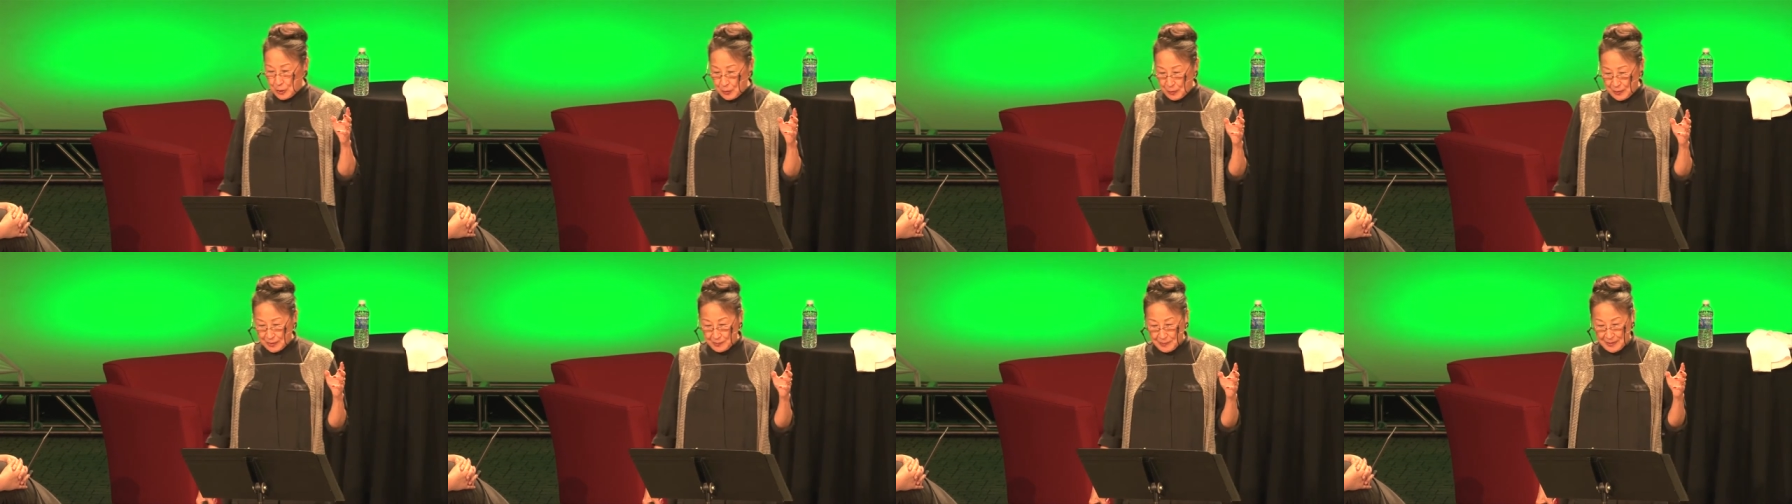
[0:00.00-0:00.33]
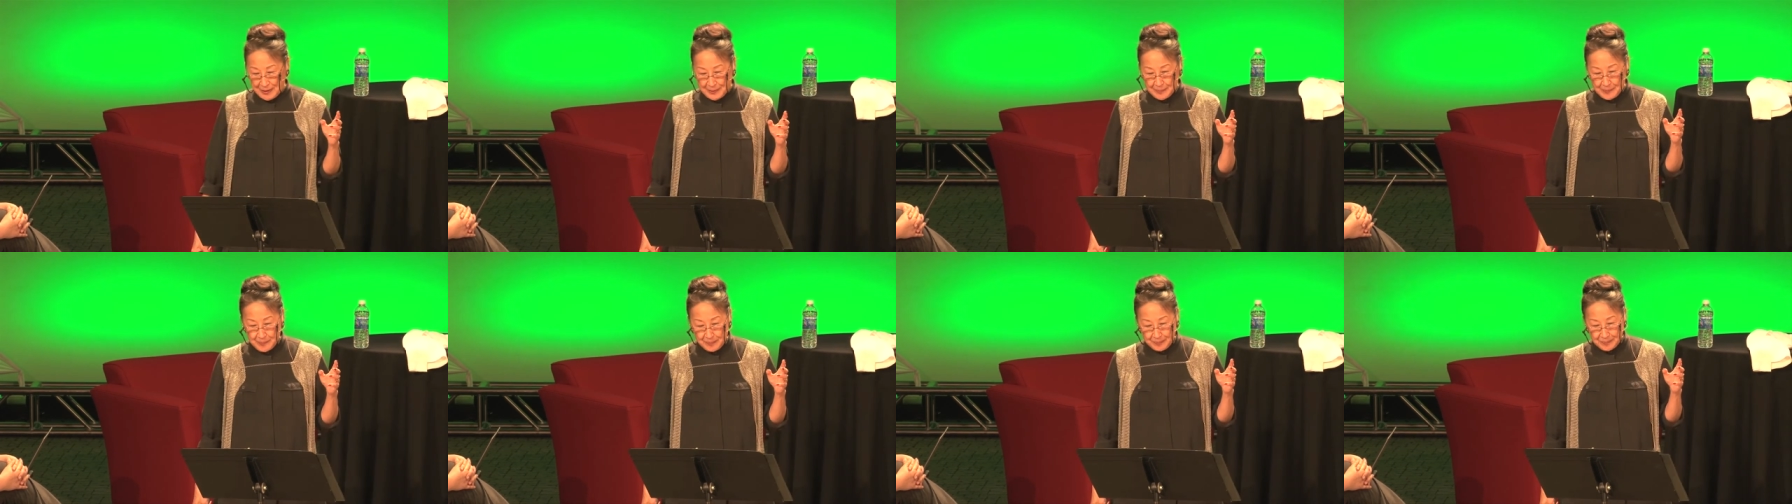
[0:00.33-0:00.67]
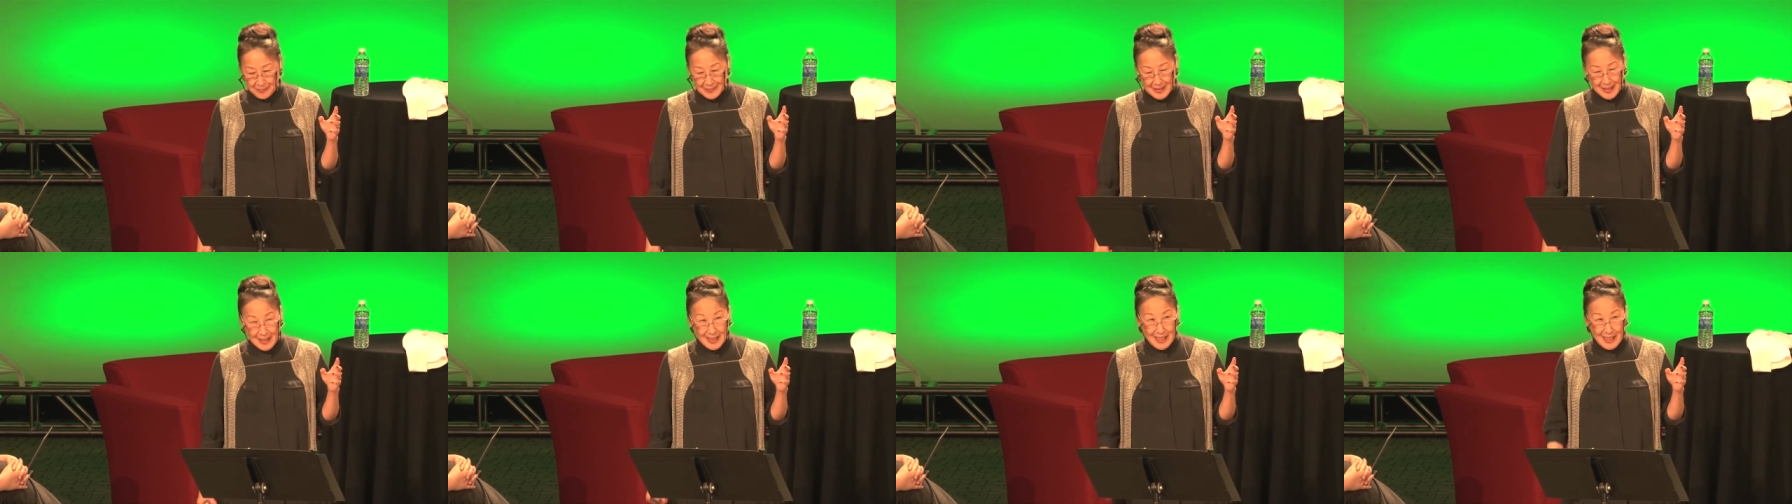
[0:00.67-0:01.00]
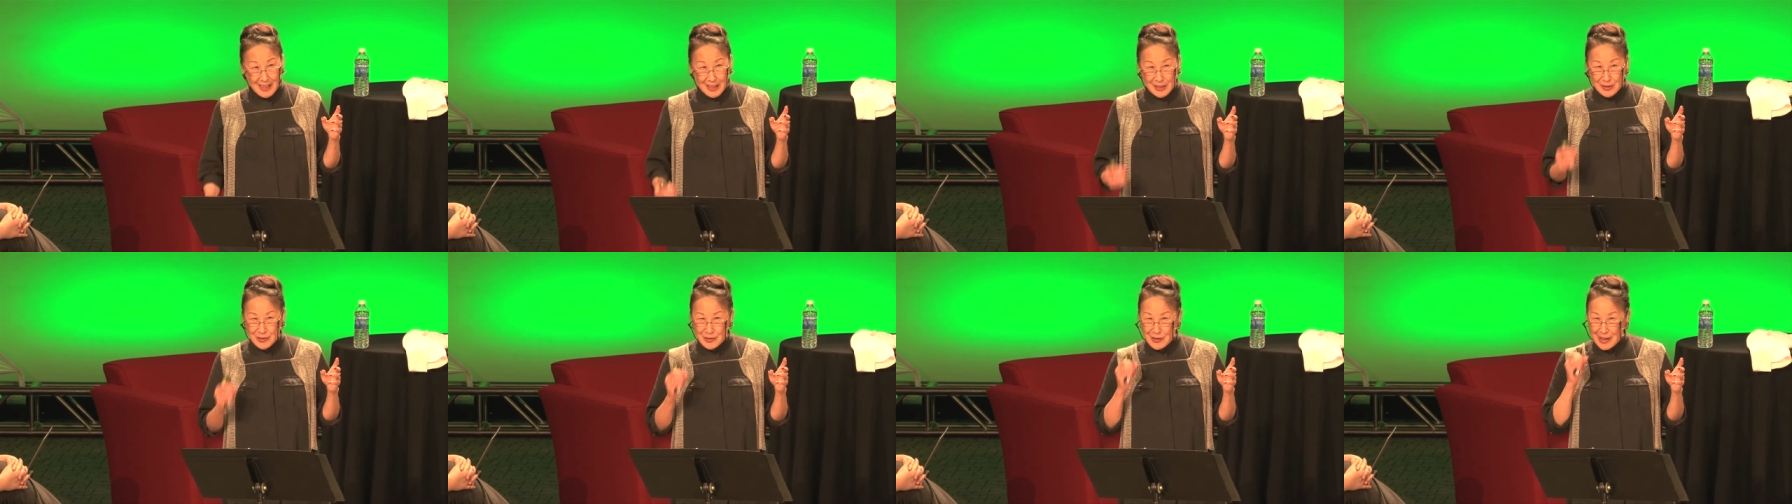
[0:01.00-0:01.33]
with me.
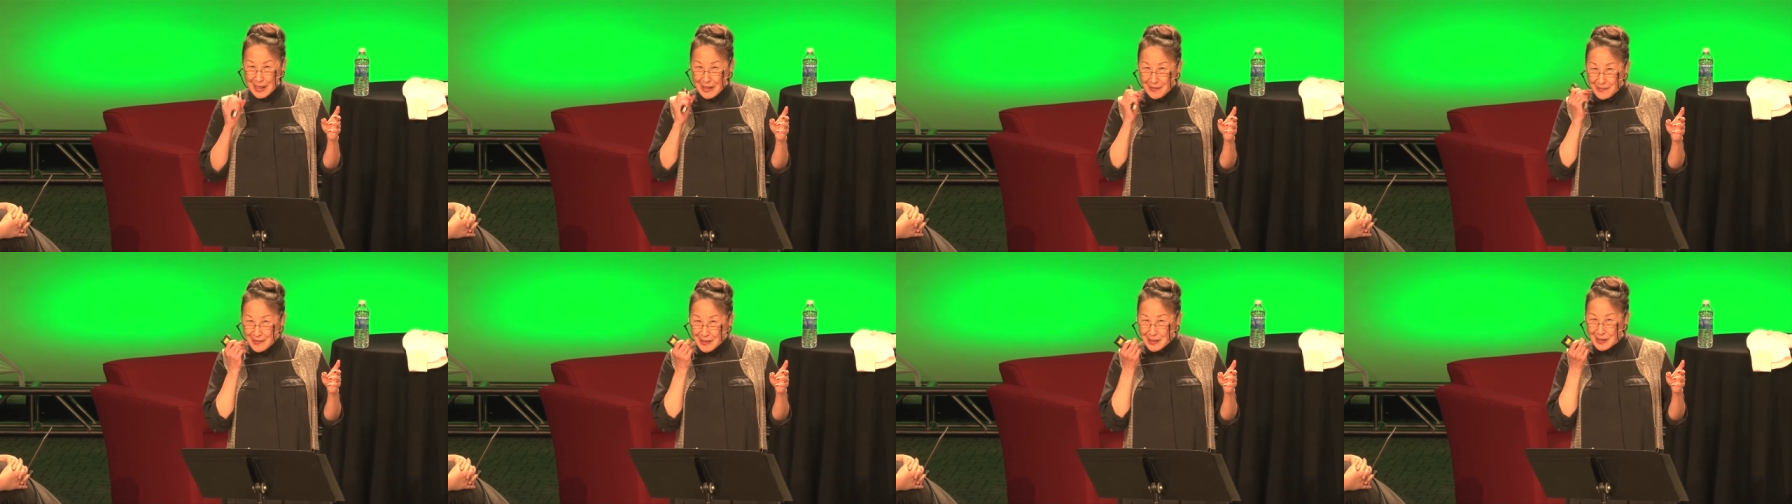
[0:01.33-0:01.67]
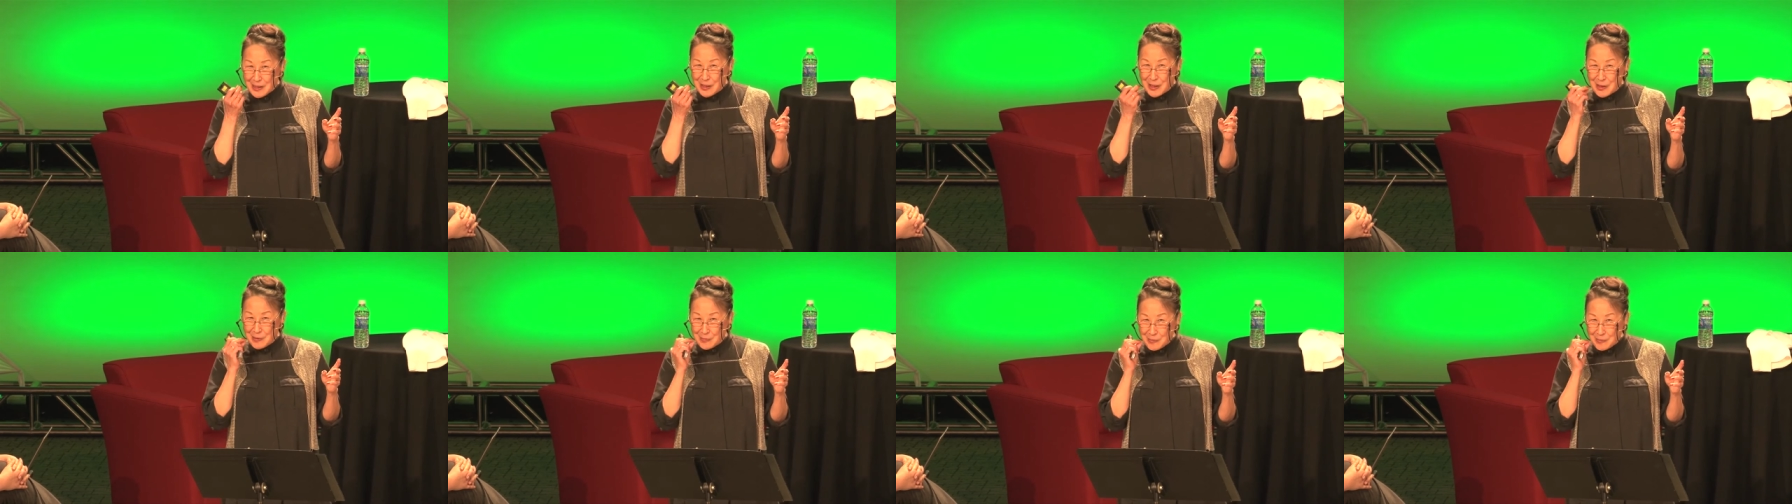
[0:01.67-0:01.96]
Driving home,